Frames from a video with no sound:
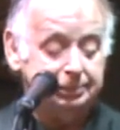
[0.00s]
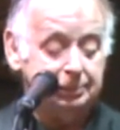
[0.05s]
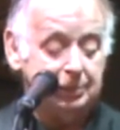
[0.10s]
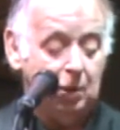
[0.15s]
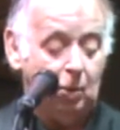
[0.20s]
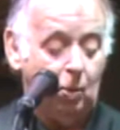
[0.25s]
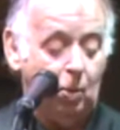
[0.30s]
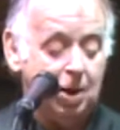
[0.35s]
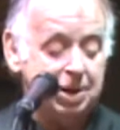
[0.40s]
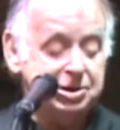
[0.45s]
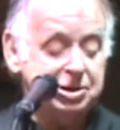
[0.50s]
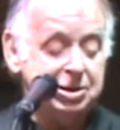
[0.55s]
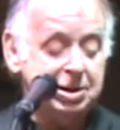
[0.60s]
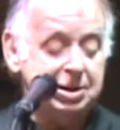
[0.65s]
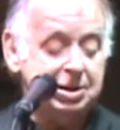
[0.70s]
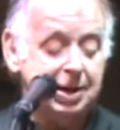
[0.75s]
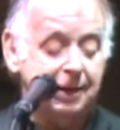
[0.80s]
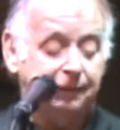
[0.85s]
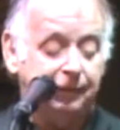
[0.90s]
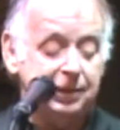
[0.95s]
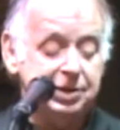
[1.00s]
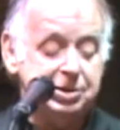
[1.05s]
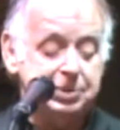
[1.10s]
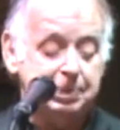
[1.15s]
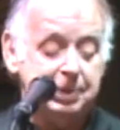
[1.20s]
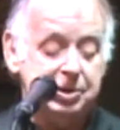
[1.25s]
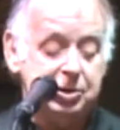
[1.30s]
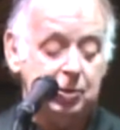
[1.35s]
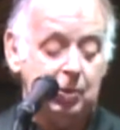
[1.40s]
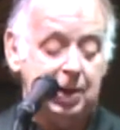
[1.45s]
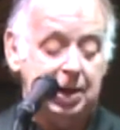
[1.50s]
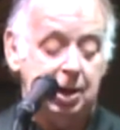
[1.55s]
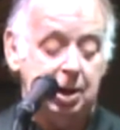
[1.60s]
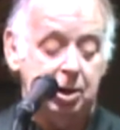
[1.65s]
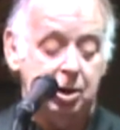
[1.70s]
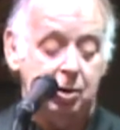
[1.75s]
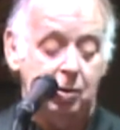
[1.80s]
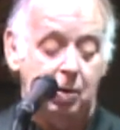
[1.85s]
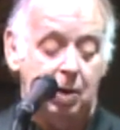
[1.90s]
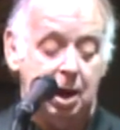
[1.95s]
What's the difference between
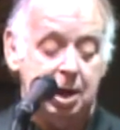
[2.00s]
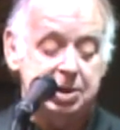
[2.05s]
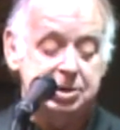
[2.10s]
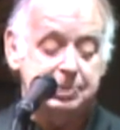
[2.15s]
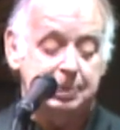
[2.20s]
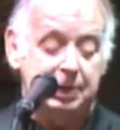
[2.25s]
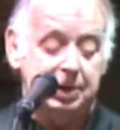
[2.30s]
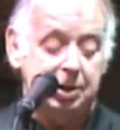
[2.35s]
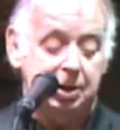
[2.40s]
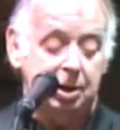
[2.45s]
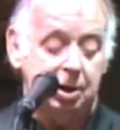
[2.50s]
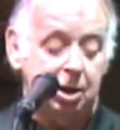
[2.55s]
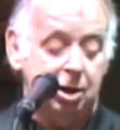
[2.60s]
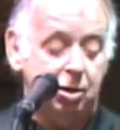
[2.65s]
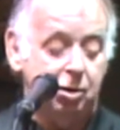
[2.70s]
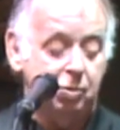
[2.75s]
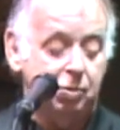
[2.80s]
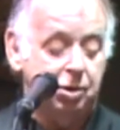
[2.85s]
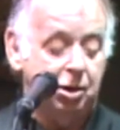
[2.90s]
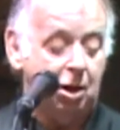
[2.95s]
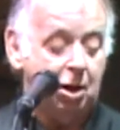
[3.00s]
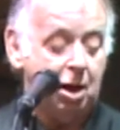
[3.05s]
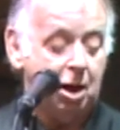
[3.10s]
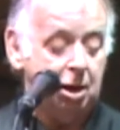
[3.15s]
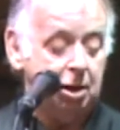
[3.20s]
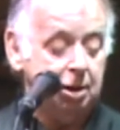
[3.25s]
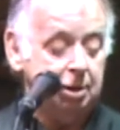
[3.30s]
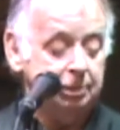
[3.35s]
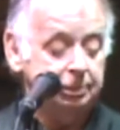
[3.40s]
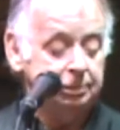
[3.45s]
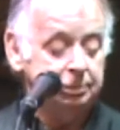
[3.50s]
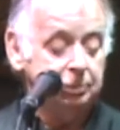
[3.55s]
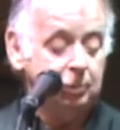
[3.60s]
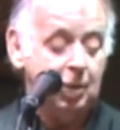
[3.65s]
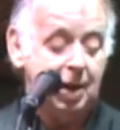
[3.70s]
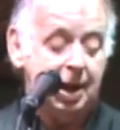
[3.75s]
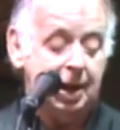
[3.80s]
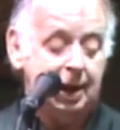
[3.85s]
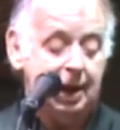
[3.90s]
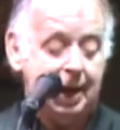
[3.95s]
a new husband and a new dog?
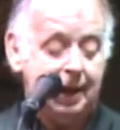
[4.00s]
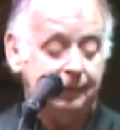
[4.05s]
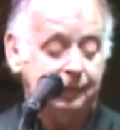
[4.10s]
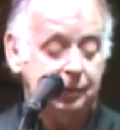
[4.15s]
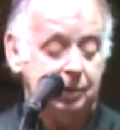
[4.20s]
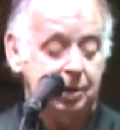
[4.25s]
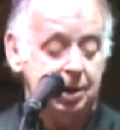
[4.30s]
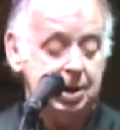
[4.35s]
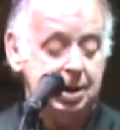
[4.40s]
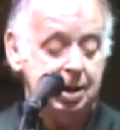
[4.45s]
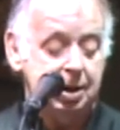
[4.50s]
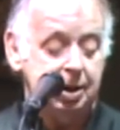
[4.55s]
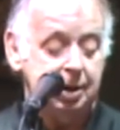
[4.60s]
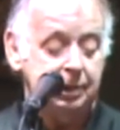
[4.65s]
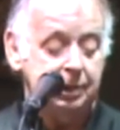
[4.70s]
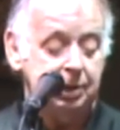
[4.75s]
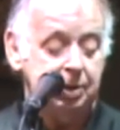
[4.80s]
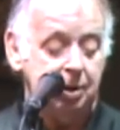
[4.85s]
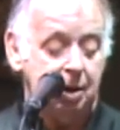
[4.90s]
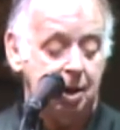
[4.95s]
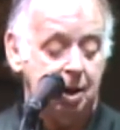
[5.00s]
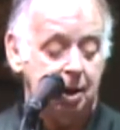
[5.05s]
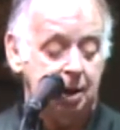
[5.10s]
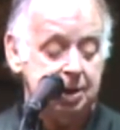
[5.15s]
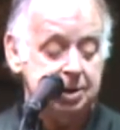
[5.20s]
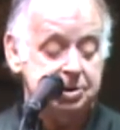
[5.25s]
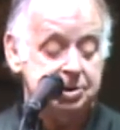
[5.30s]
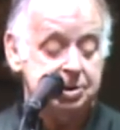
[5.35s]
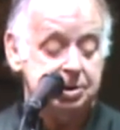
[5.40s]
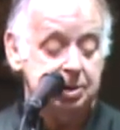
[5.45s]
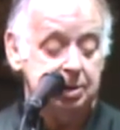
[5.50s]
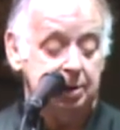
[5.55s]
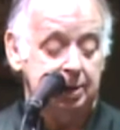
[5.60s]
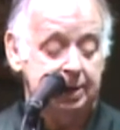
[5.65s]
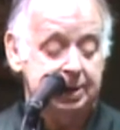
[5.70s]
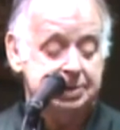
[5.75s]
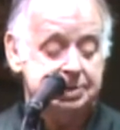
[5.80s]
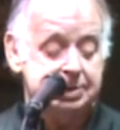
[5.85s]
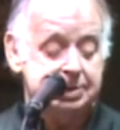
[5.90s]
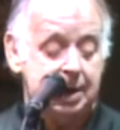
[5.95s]
Well, after a year, the dog is still
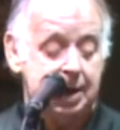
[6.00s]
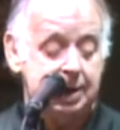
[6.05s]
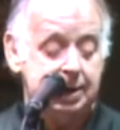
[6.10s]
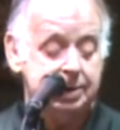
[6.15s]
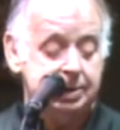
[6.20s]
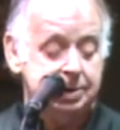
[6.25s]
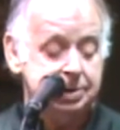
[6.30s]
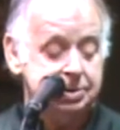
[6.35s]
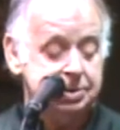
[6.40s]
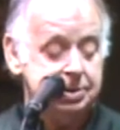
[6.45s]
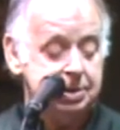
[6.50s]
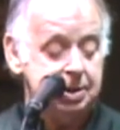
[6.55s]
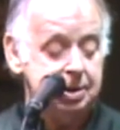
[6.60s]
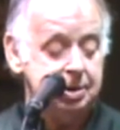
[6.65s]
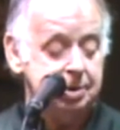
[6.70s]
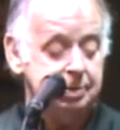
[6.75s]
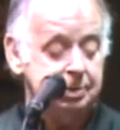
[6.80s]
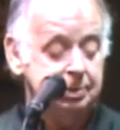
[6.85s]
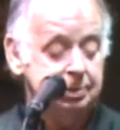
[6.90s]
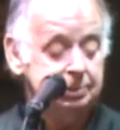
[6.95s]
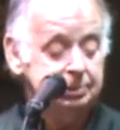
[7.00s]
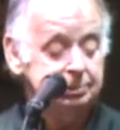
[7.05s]
excited to see you.